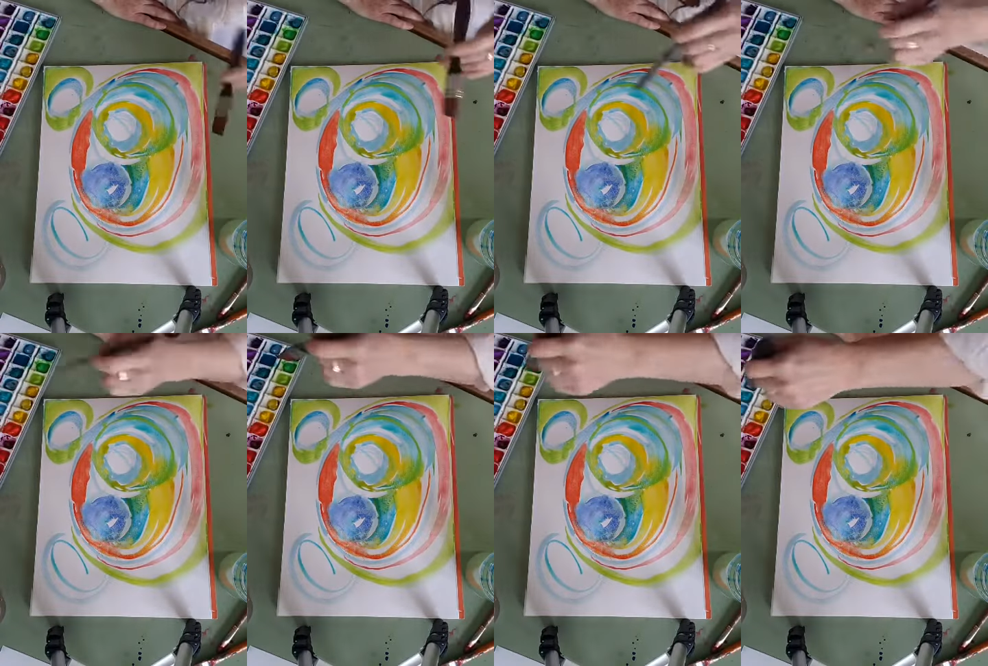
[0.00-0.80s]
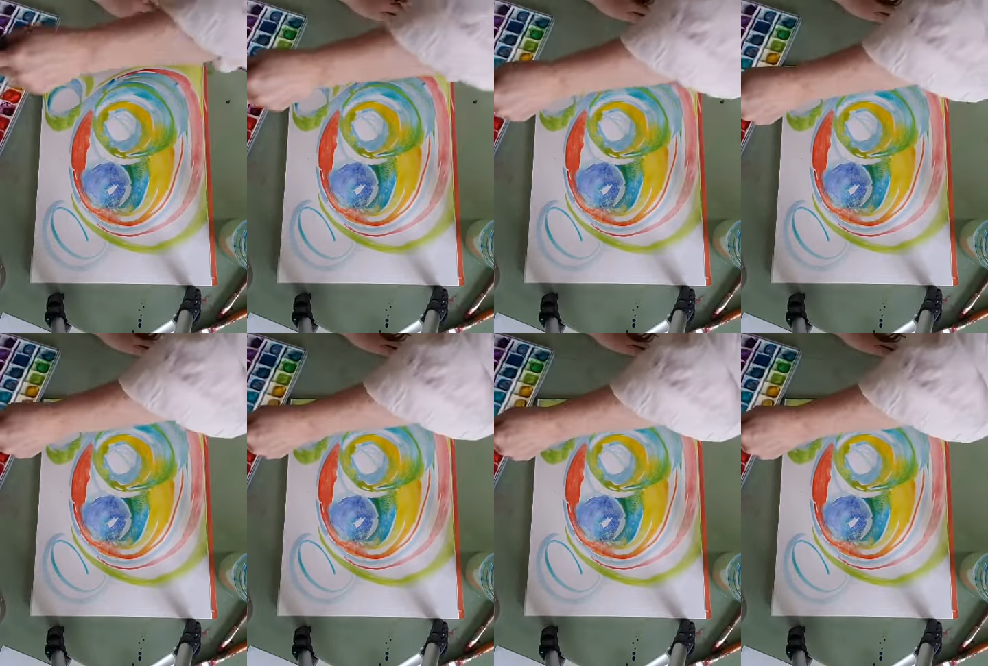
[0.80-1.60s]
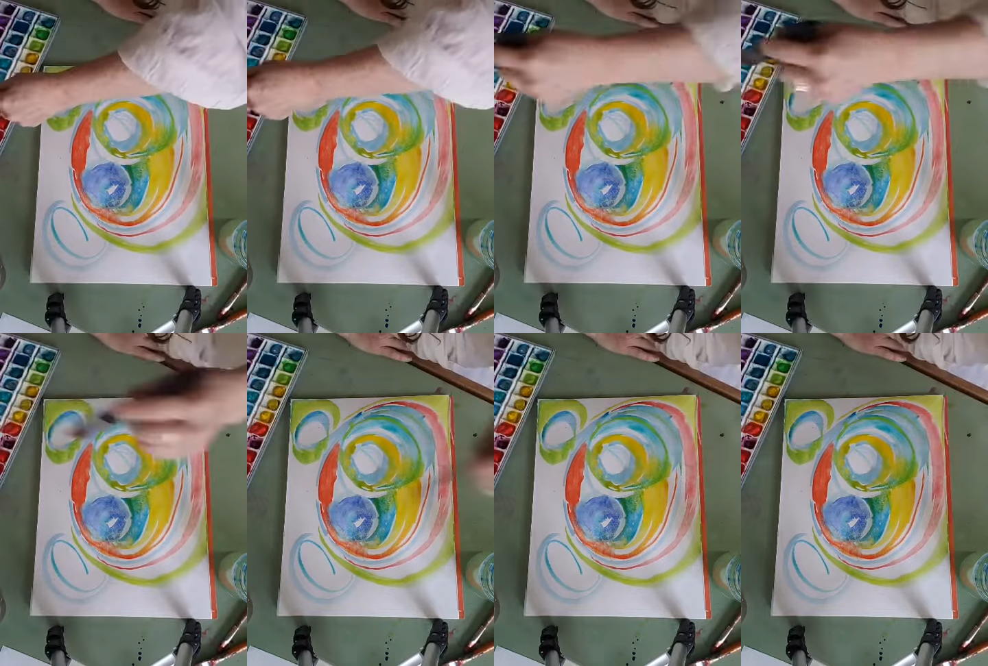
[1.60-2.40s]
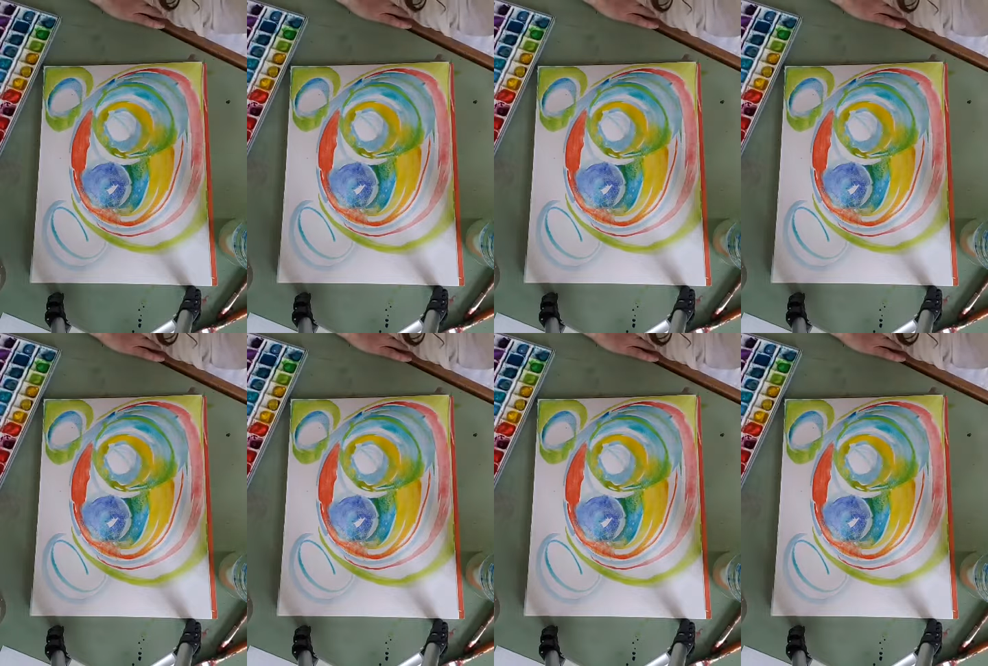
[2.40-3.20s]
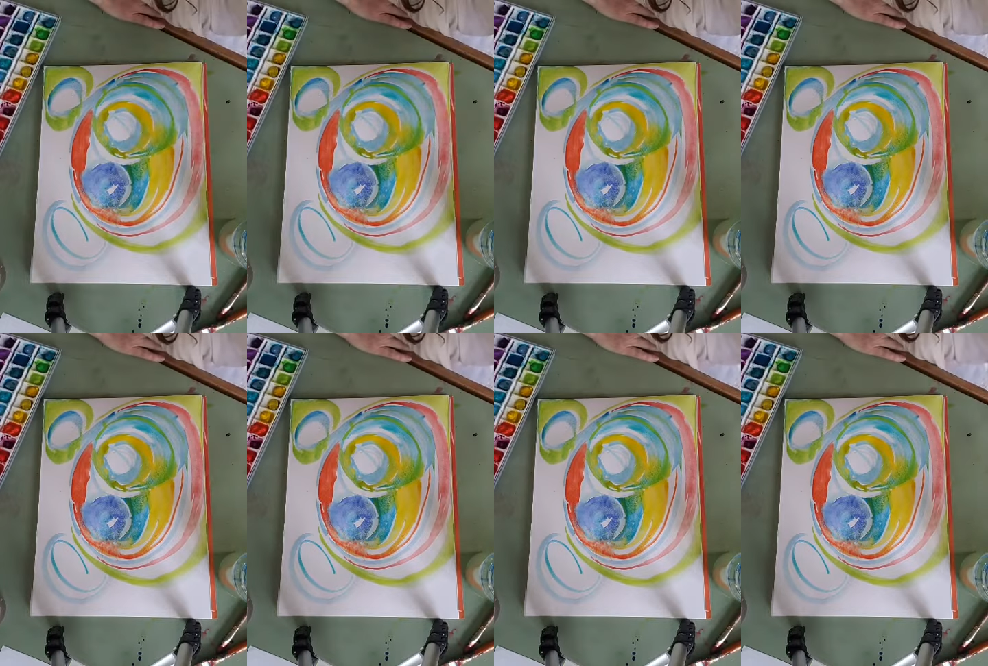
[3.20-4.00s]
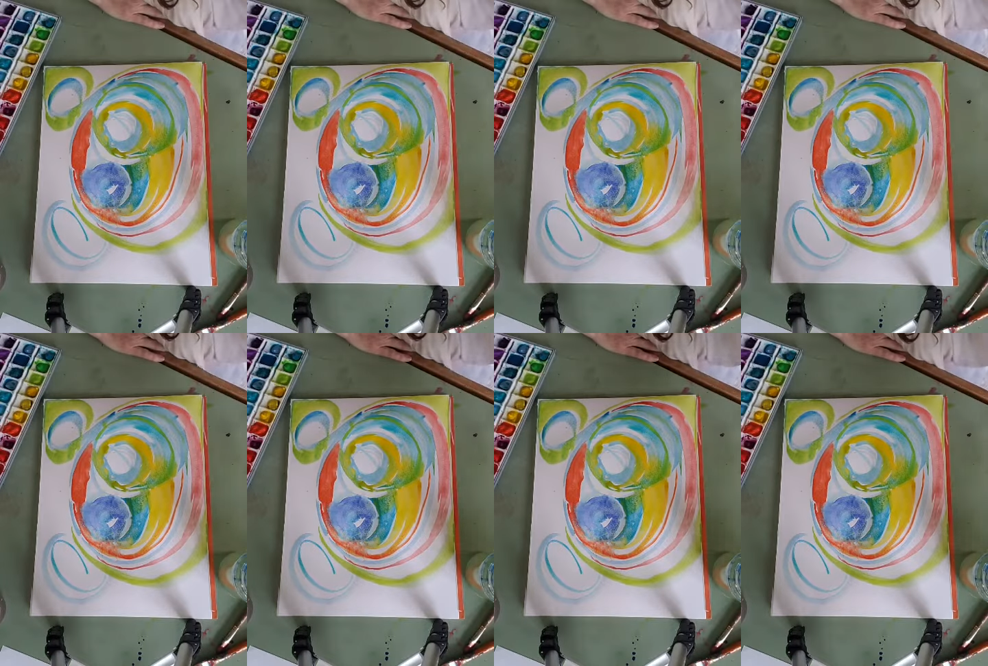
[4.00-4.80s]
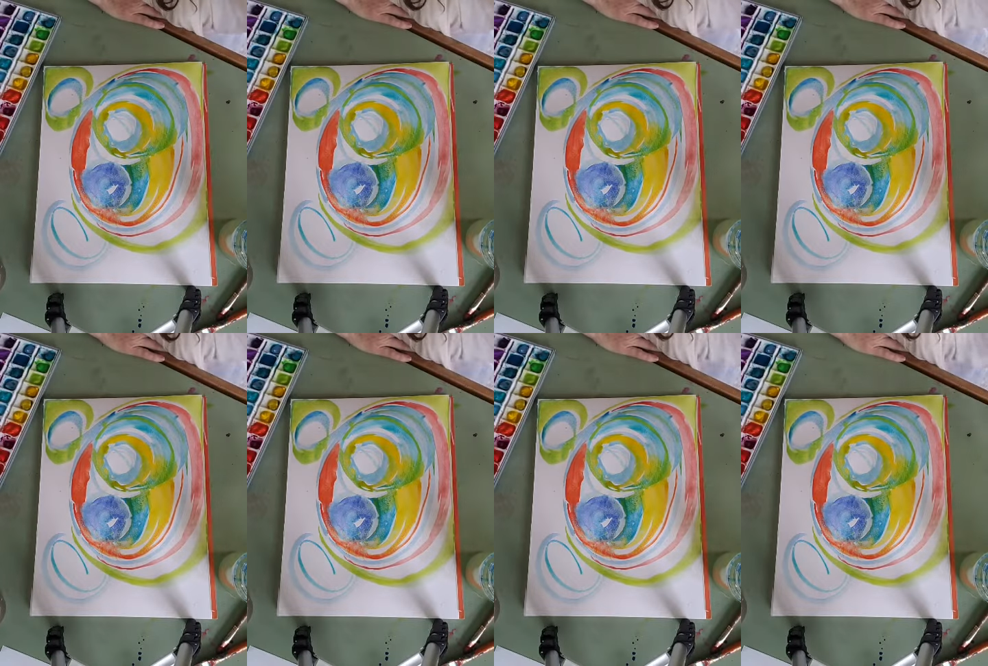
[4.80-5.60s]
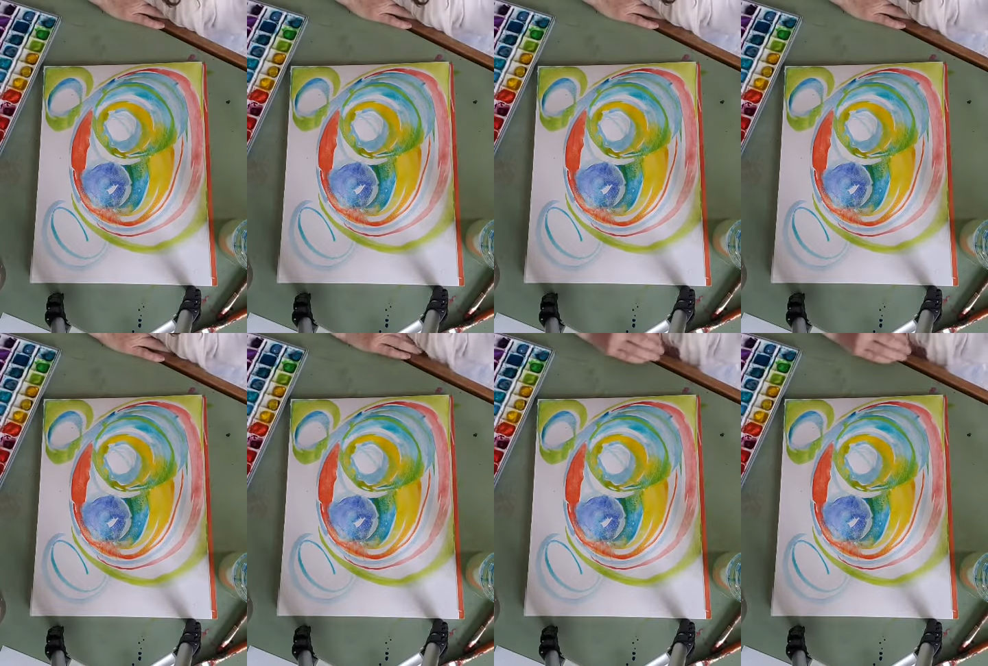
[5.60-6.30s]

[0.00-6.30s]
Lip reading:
(no speaker visible)